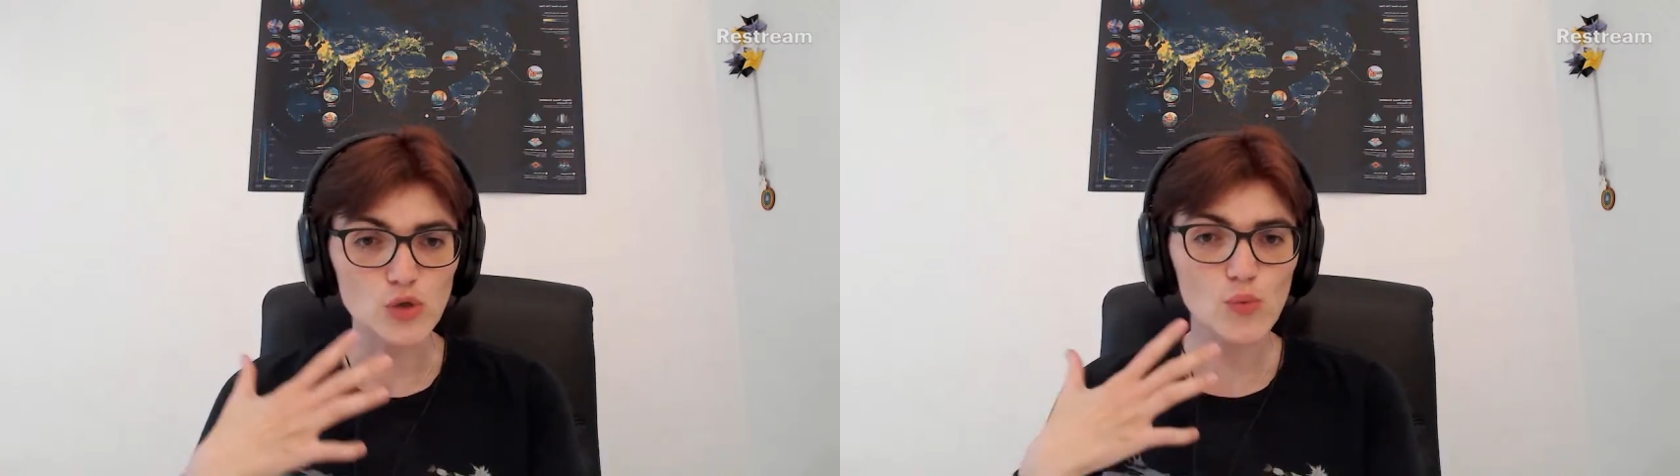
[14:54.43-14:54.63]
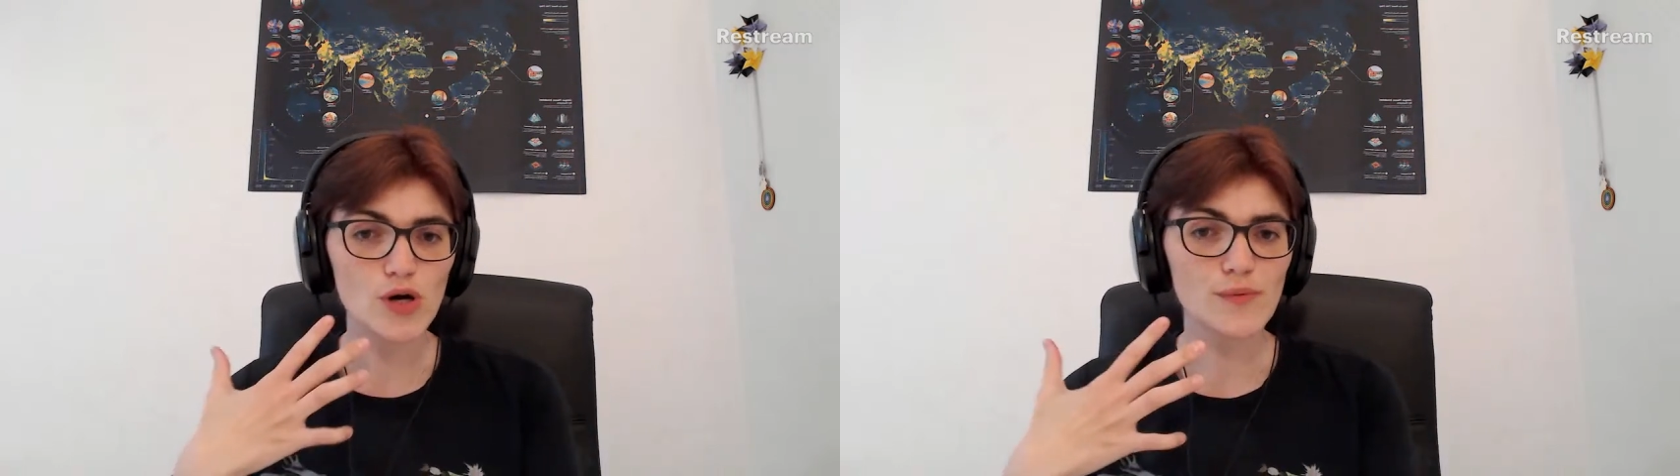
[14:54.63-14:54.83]

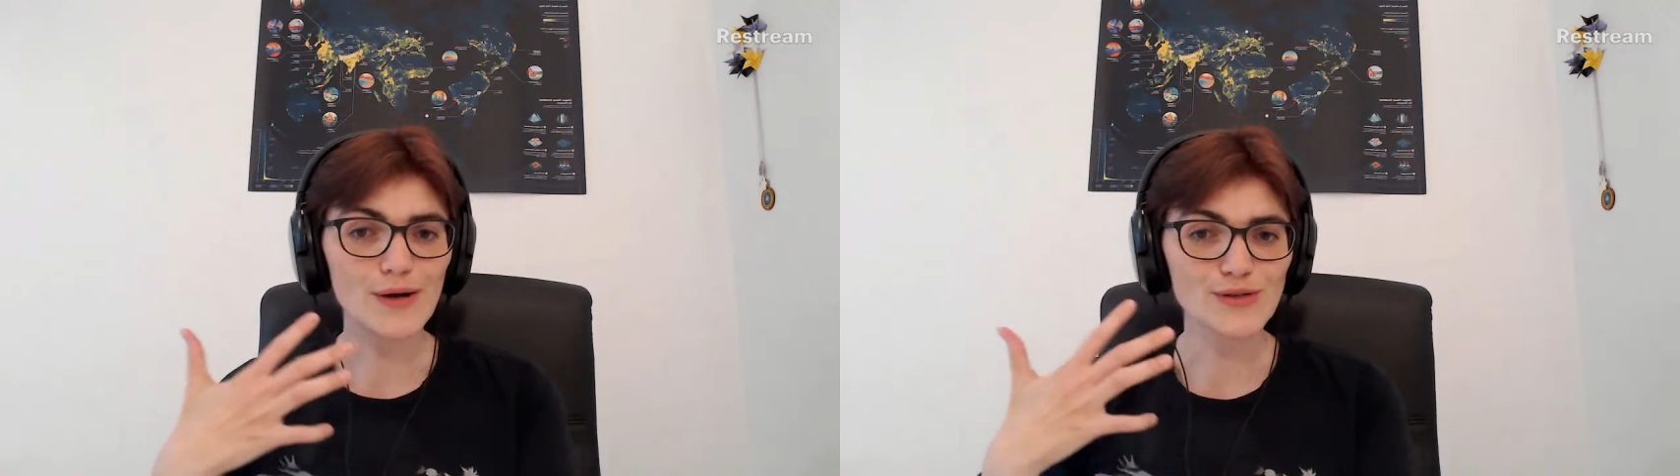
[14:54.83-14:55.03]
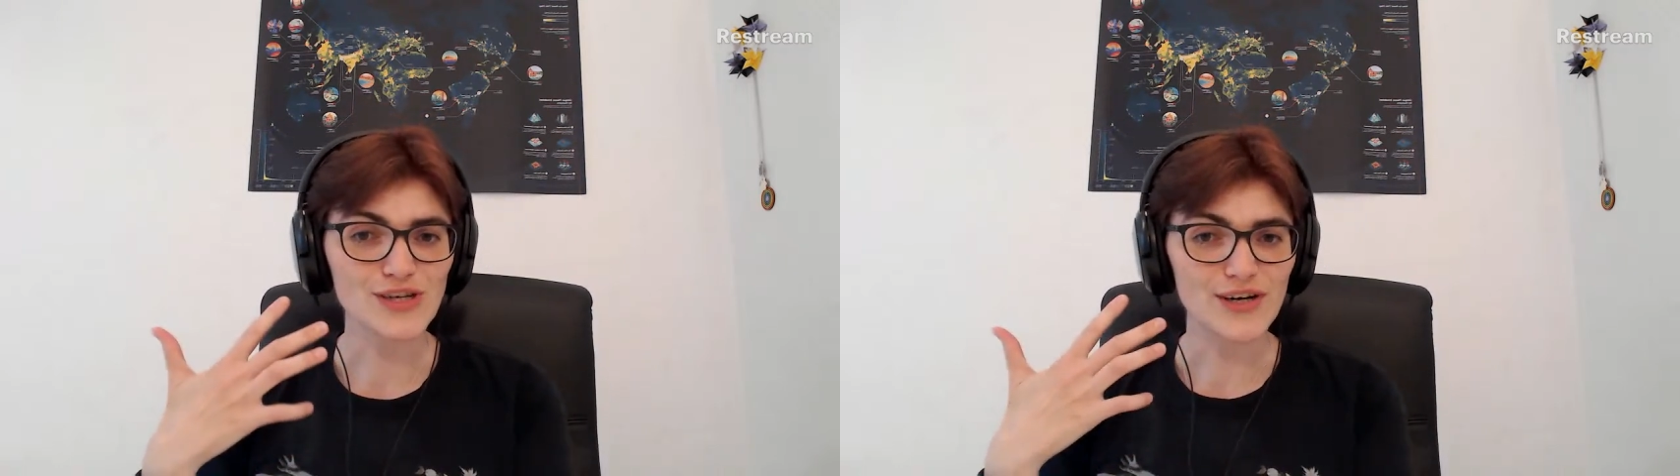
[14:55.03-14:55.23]

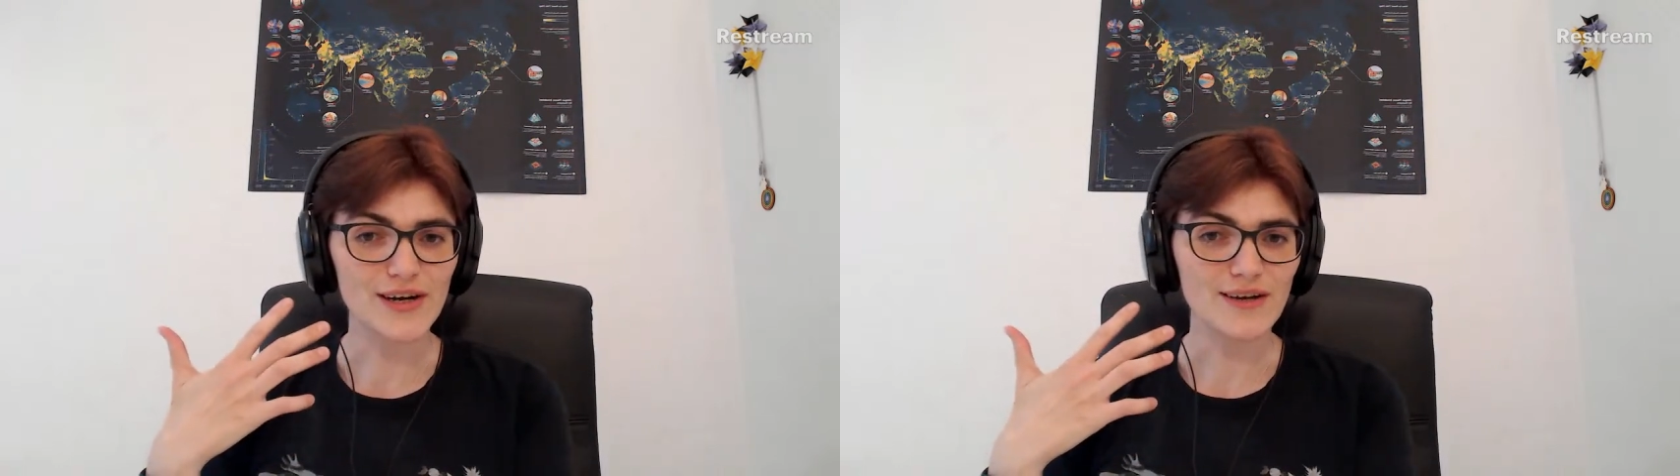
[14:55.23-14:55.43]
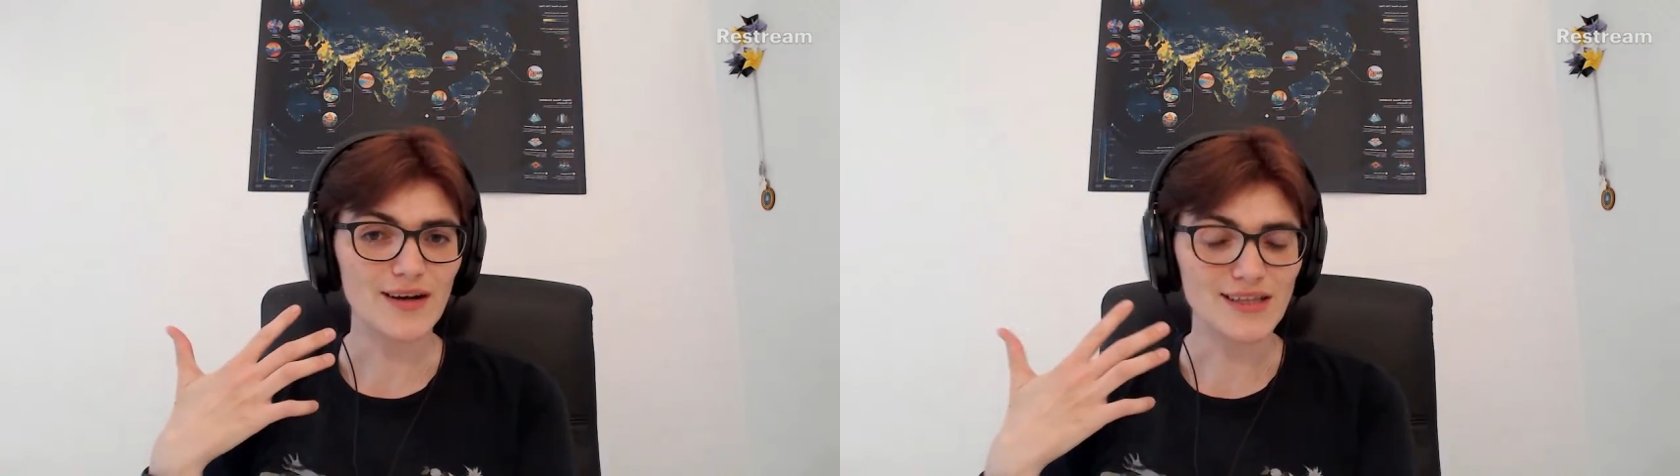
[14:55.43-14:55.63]
wormholes
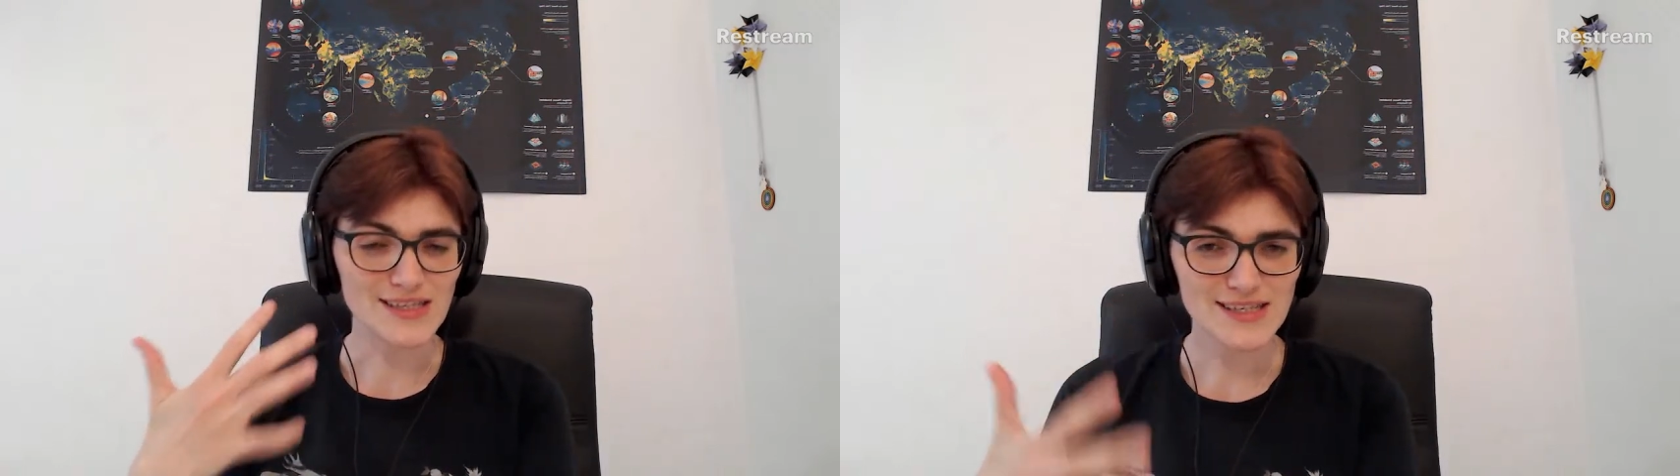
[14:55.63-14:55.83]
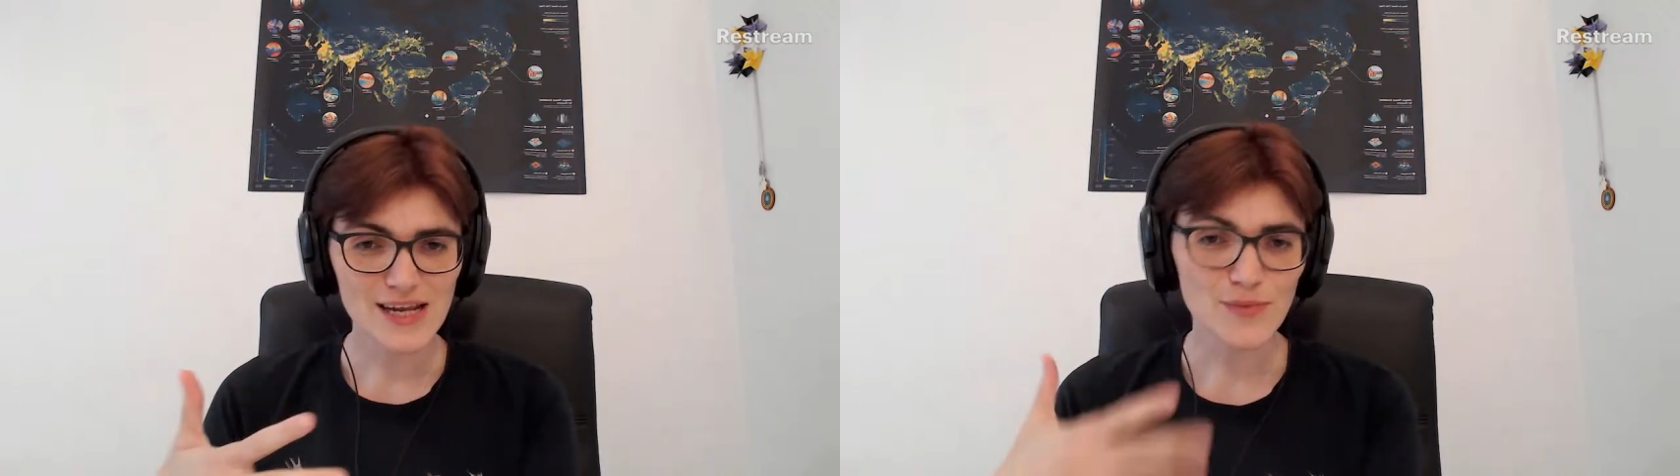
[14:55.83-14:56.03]
are
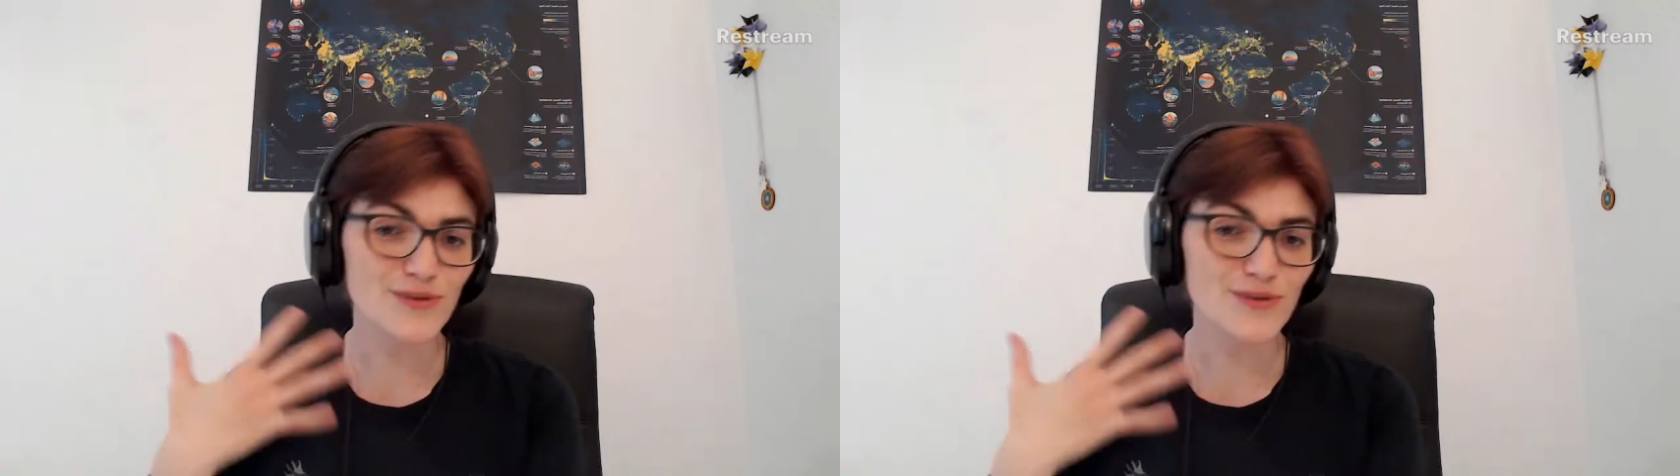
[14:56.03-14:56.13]
unstable.